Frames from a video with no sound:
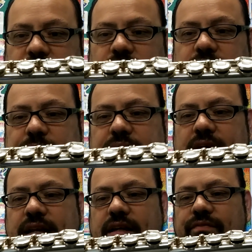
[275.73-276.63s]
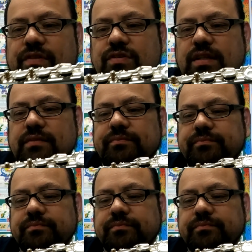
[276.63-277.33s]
I know it can be kind of confusing.